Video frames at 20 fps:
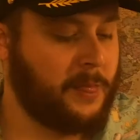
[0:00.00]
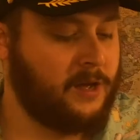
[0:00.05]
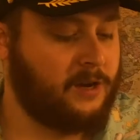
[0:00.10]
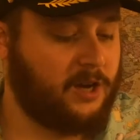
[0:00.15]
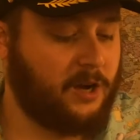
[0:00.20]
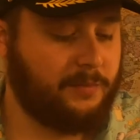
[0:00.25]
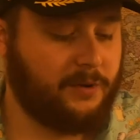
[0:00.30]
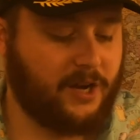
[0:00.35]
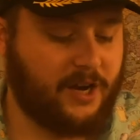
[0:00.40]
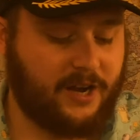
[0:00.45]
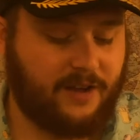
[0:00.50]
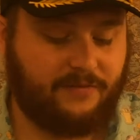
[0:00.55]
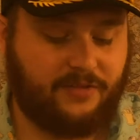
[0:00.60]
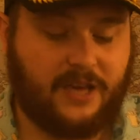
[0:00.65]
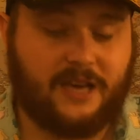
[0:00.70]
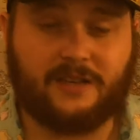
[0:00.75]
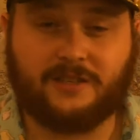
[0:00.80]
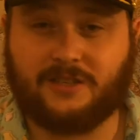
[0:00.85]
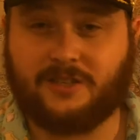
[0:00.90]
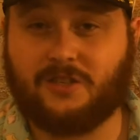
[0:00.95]
I'm going to give
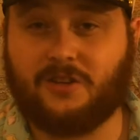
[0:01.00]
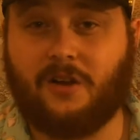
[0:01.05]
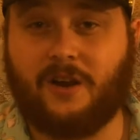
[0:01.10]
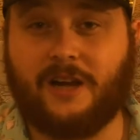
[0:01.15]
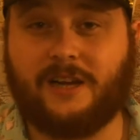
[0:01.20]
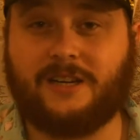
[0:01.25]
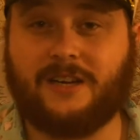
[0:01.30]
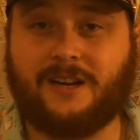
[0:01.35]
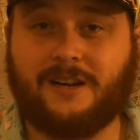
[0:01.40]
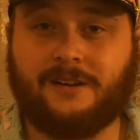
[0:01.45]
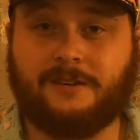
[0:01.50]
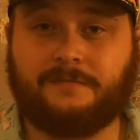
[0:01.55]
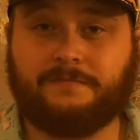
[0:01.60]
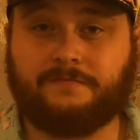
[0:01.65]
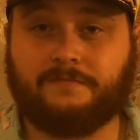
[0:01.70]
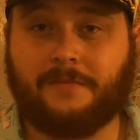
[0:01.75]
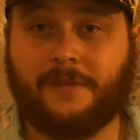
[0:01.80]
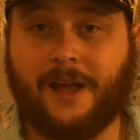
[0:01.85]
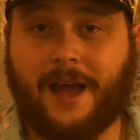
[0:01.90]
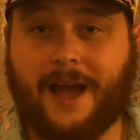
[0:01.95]
these a solid
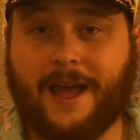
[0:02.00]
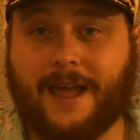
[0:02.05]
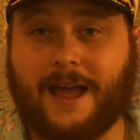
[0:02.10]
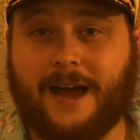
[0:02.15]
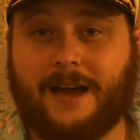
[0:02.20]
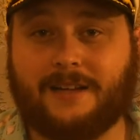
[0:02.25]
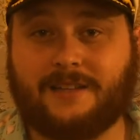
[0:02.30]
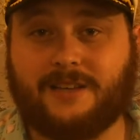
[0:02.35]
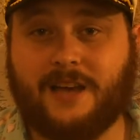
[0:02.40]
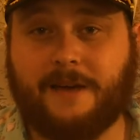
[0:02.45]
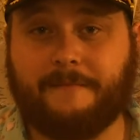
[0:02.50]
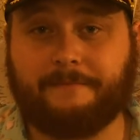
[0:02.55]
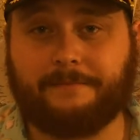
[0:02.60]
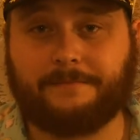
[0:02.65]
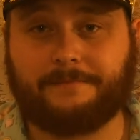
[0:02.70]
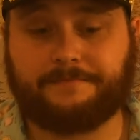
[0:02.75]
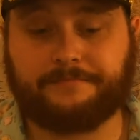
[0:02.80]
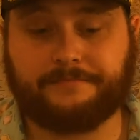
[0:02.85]
8 out of 10.